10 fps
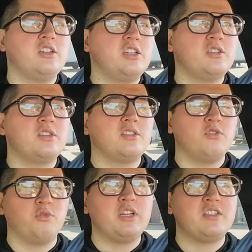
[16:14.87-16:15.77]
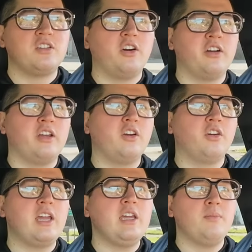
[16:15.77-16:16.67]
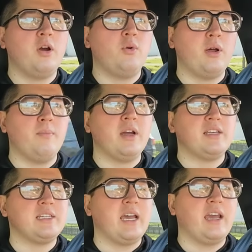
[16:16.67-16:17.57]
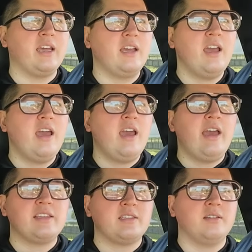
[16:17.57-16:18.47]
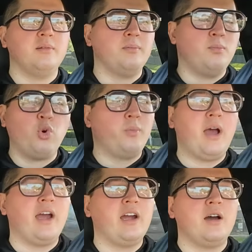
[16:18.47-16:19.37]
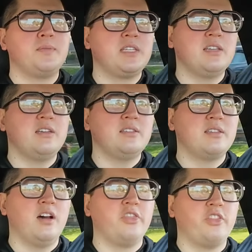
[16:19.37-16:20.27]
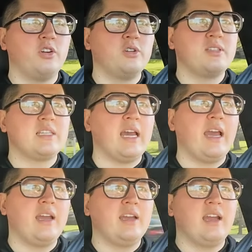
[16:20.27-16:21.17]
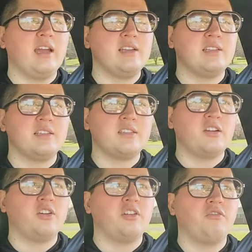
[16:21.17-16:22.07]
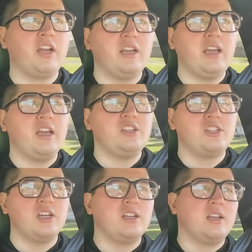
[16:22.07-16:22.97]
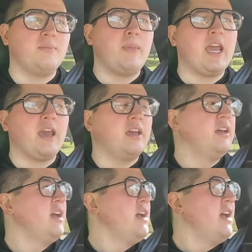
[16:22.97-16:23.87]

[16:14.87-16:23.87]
She's restarting her chemo on Monday, has more biopsies on Thursday, and is starting radiation in May.